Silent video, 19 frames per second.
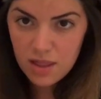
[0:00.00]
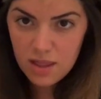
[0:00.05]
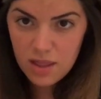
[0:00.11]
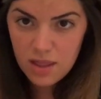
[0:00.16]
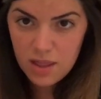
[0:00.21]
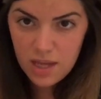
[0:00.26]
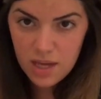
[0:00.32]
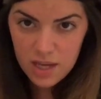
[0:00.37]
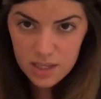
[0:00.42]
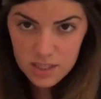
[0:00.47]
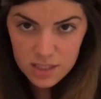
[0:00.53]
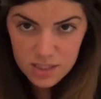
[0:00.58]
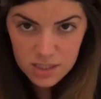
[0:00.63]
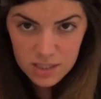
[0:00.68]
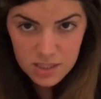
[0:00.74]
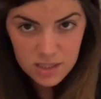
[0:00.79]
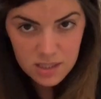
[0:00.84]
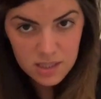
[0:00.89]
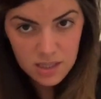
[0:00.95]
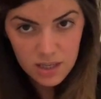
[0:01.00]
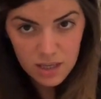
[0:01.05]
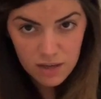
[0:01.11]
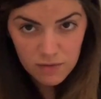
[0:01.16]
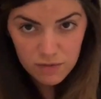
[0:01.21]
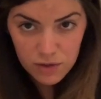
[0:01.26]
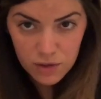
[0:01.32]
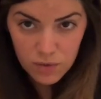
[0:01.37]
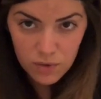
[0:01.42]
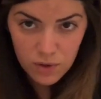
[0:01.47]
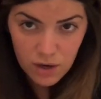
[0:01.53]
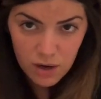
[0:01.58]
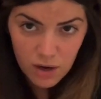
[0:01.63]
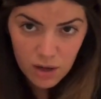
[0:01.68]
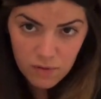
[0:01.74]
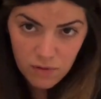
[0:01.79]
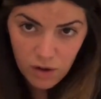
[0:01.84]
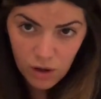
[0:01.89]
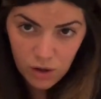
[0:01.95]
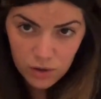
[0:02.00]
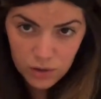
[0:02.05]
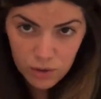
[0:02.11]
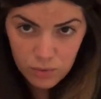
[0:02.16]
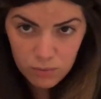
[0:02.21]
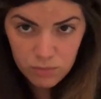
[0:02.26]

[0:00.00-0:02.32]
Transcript: This, if you are a volume